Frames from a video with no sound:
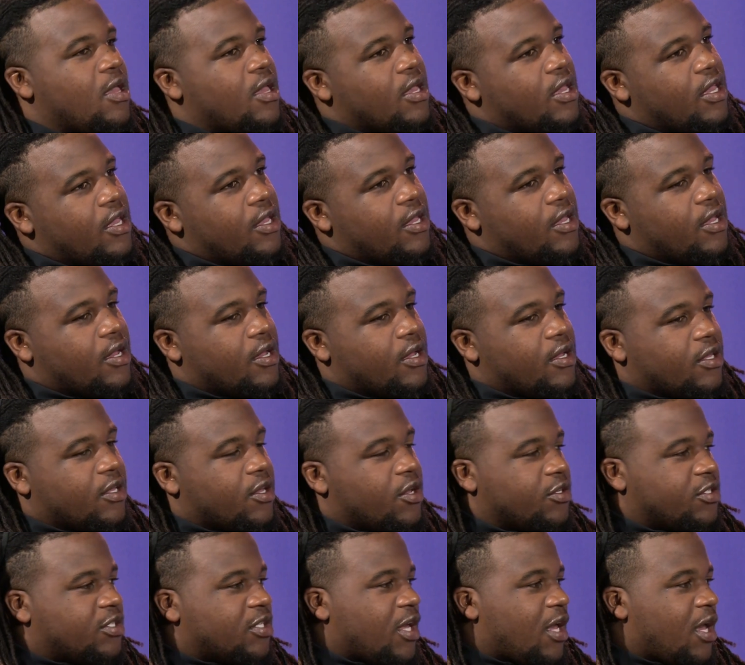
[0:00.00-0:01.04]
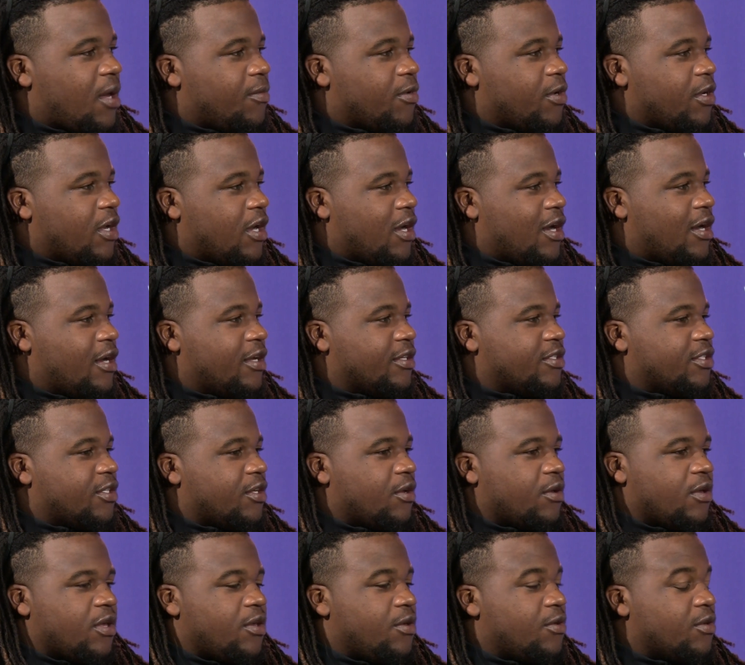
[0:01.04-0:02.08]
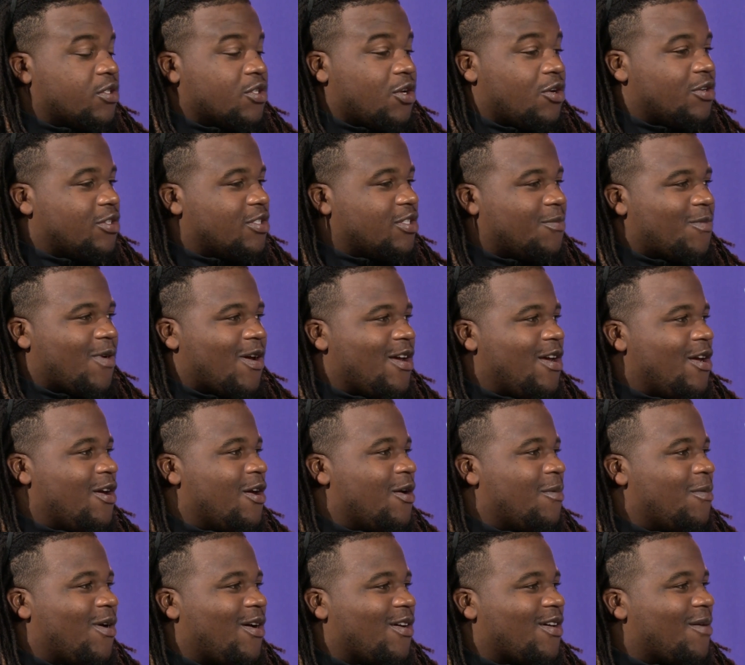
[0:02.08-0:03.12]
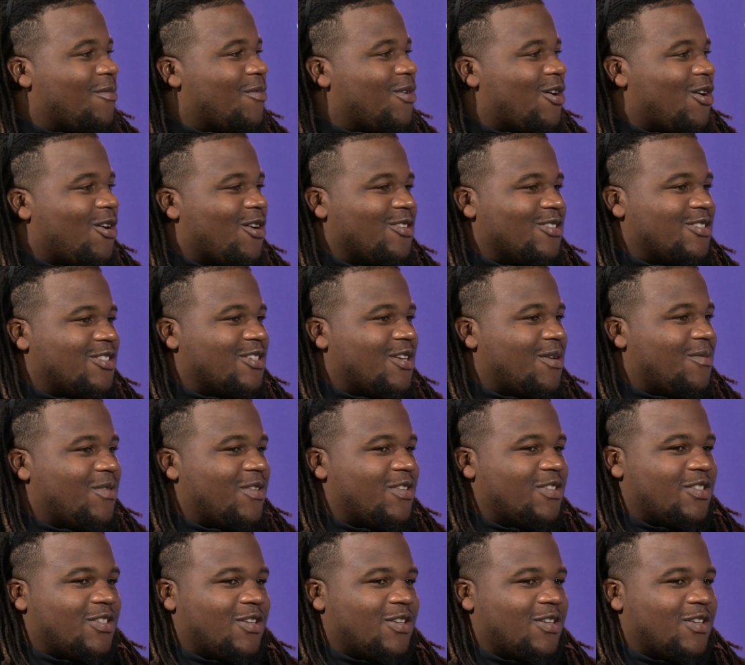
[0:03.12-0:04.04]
He coached at Abilene High, so he was always in my ear about coming to Harden Simmons.